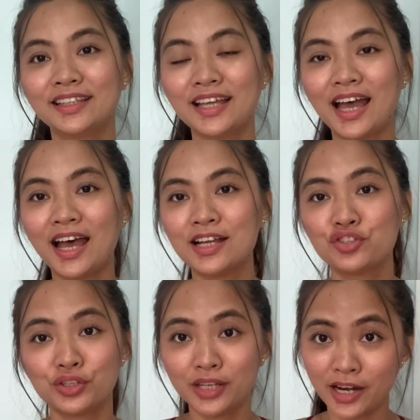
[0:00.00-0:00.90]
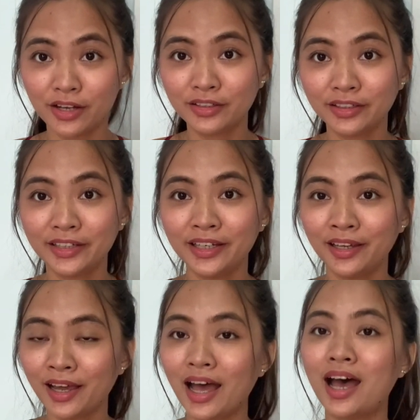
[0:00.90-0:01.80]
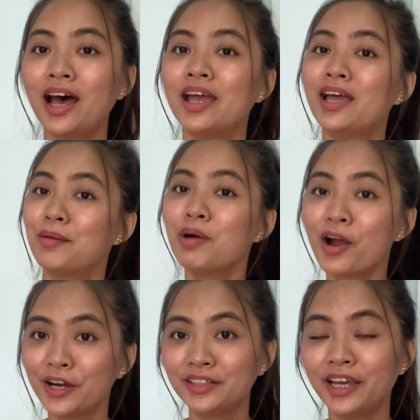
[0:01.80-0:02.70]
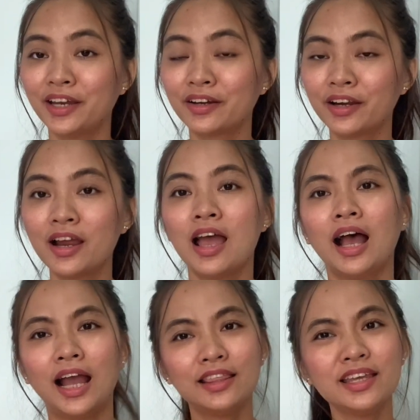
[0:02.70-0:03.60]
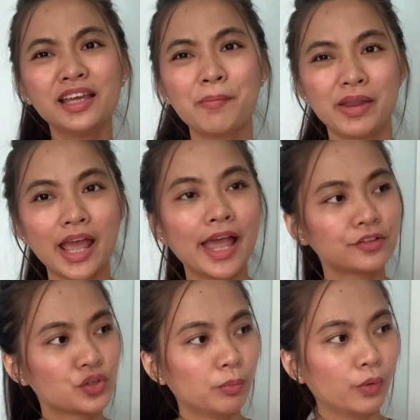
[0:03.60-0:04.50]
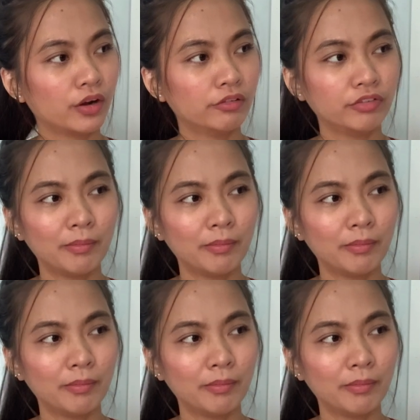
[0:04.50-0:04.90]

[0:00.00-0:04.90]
that genetically I am a hard gainer. I think I'm an ectomorph.